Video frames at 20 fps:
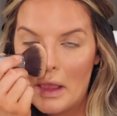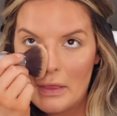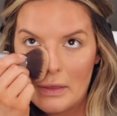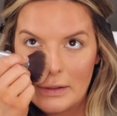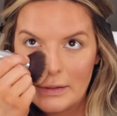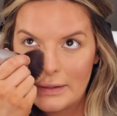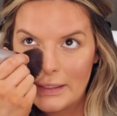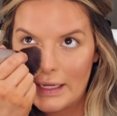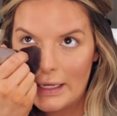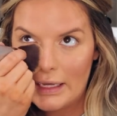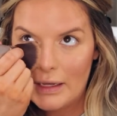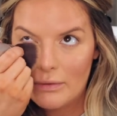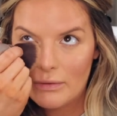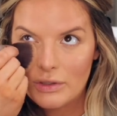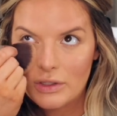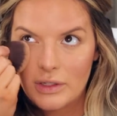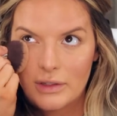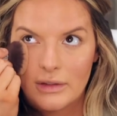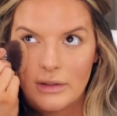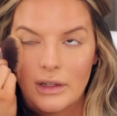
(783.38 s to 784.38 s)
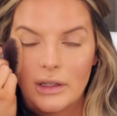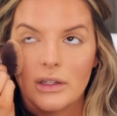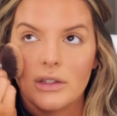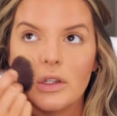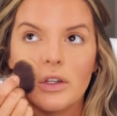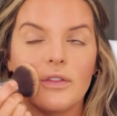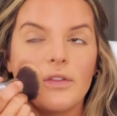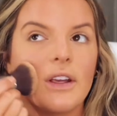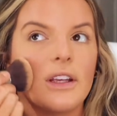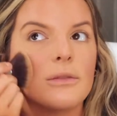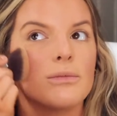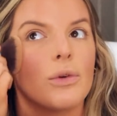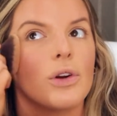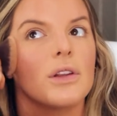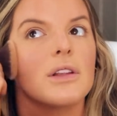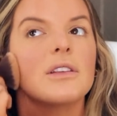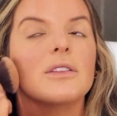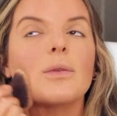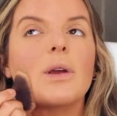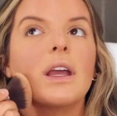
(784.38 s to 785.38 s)
in this heat, which is the Too Faced
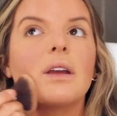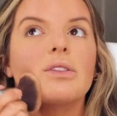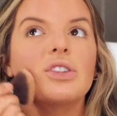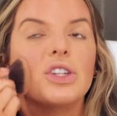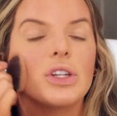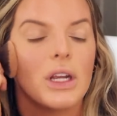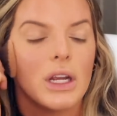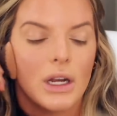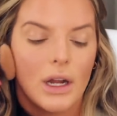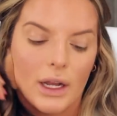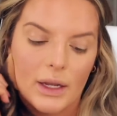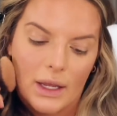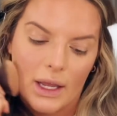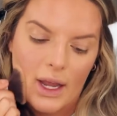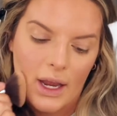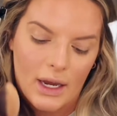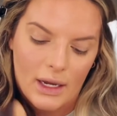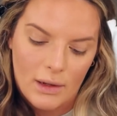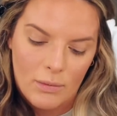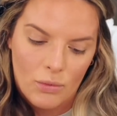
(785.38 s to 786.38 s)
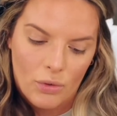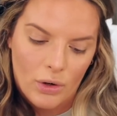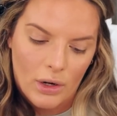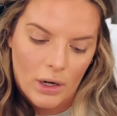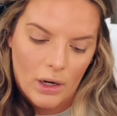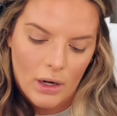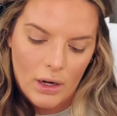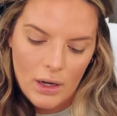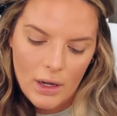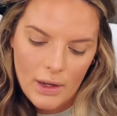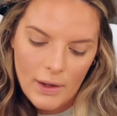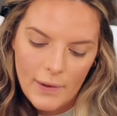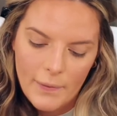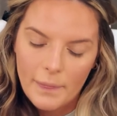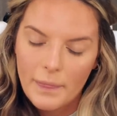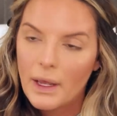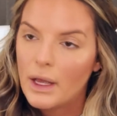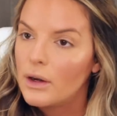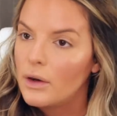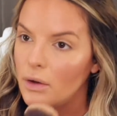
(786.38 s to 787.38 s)
Born This Way, which you cannot get anymore.
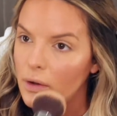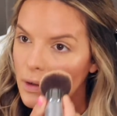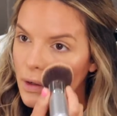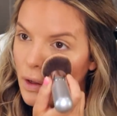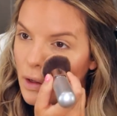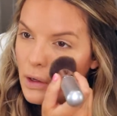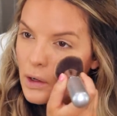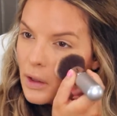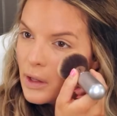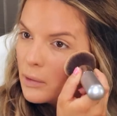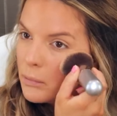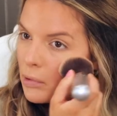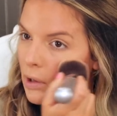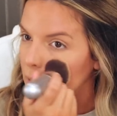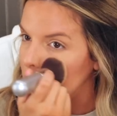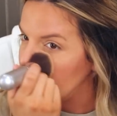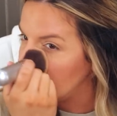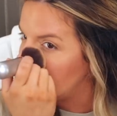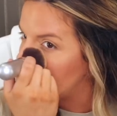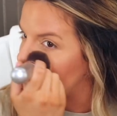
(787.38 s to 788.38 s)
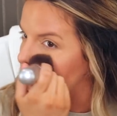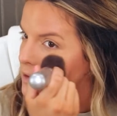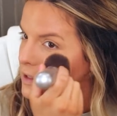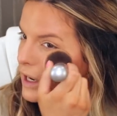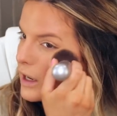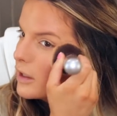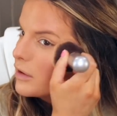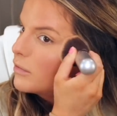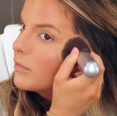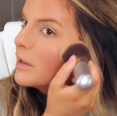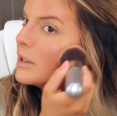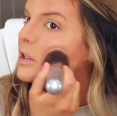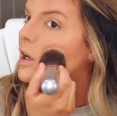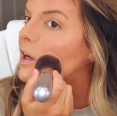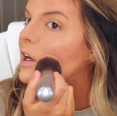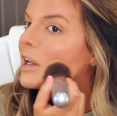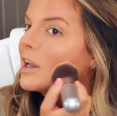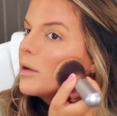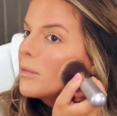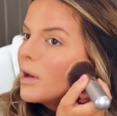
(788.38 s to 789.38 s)
I know y'all are like probably so tired of me
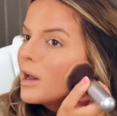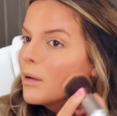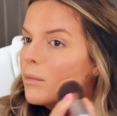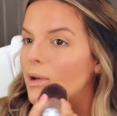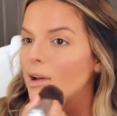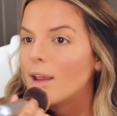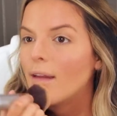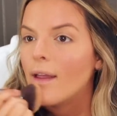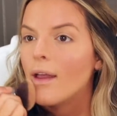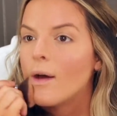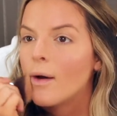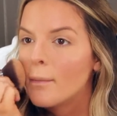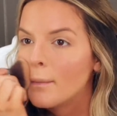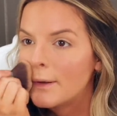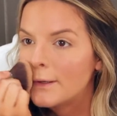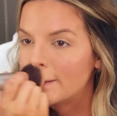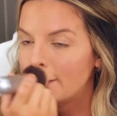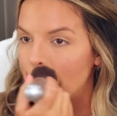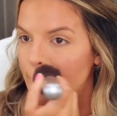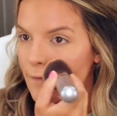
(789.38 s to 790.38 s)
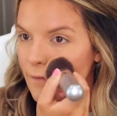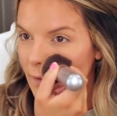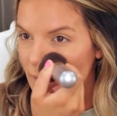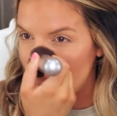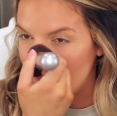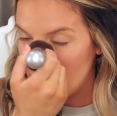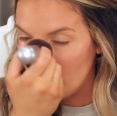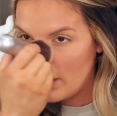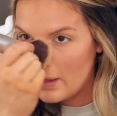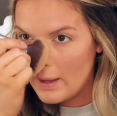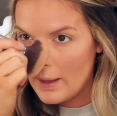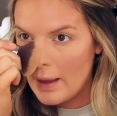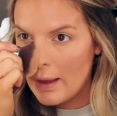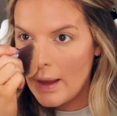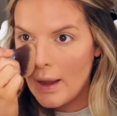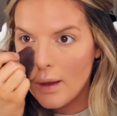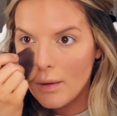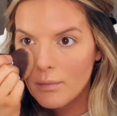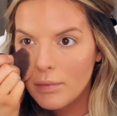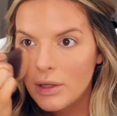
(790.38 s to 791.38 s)
talking about it, but I can't help myself
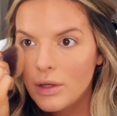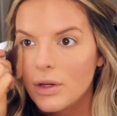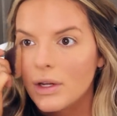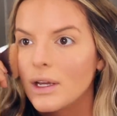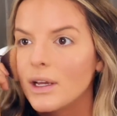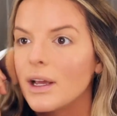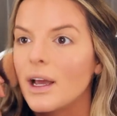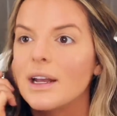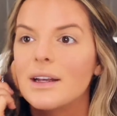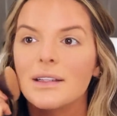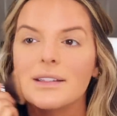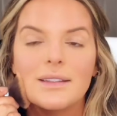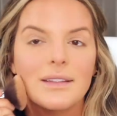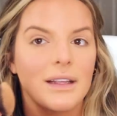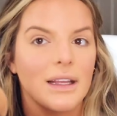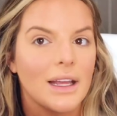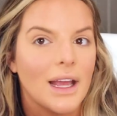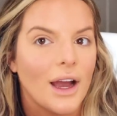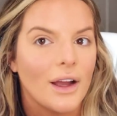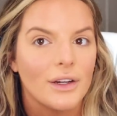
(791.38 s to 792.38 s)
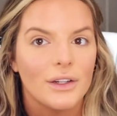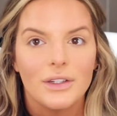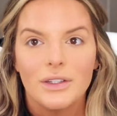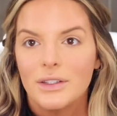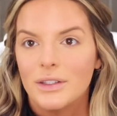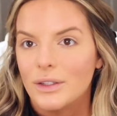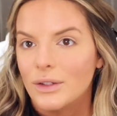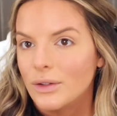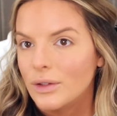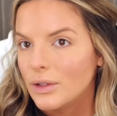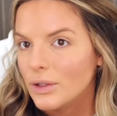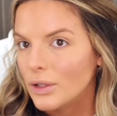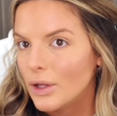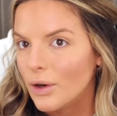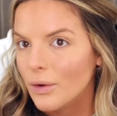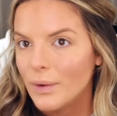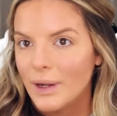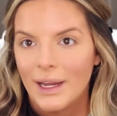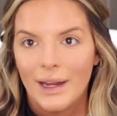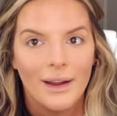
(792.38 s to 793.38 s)
but you can kind of see how you're still
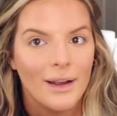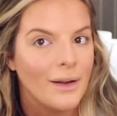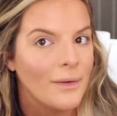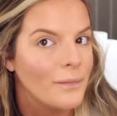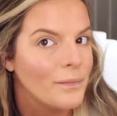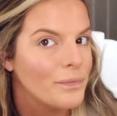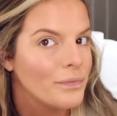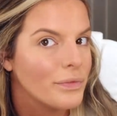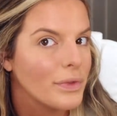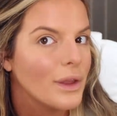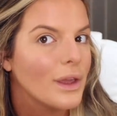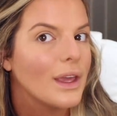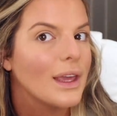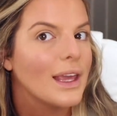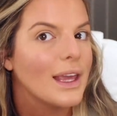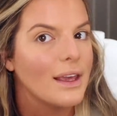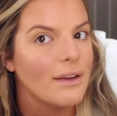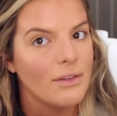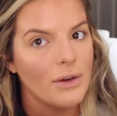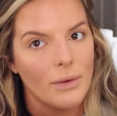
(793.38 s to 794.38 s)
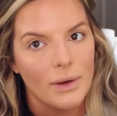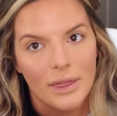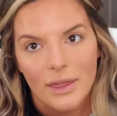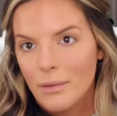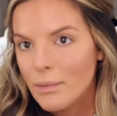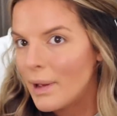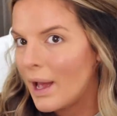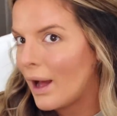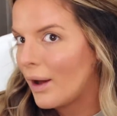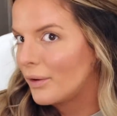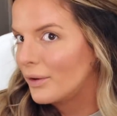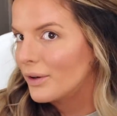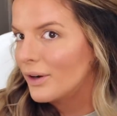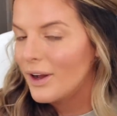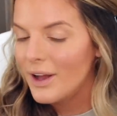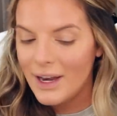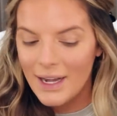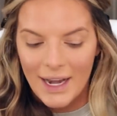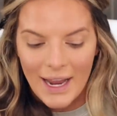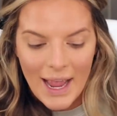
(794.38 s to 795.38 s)
glowing even with the powder
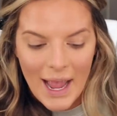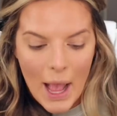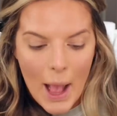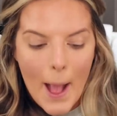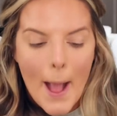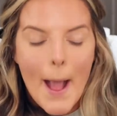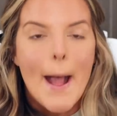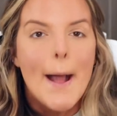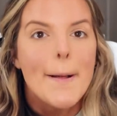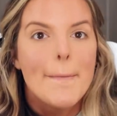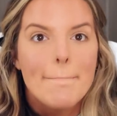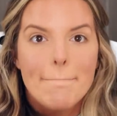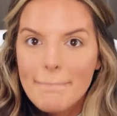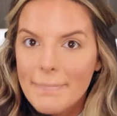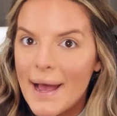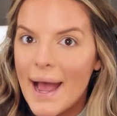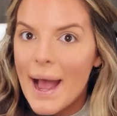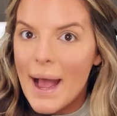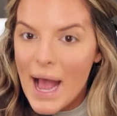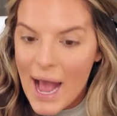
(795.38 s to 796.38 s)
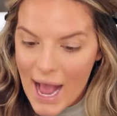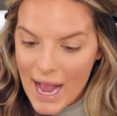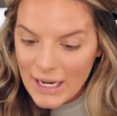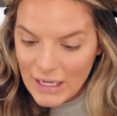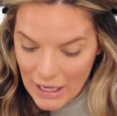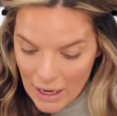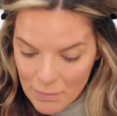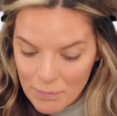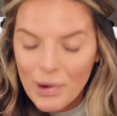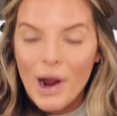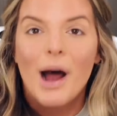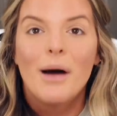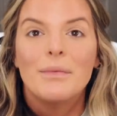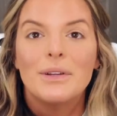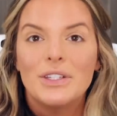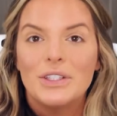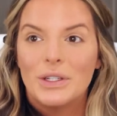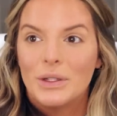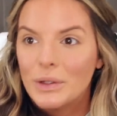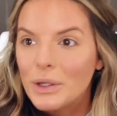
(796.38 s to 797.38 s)
on. But I
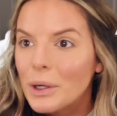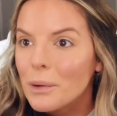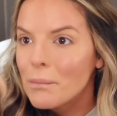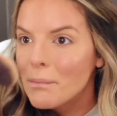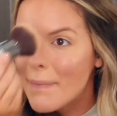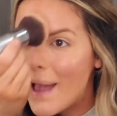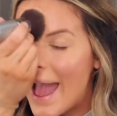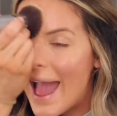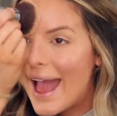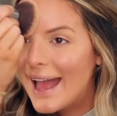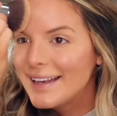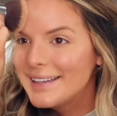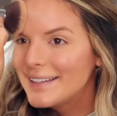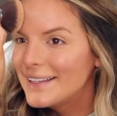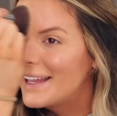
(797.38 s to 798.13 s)
promise you, you're matte.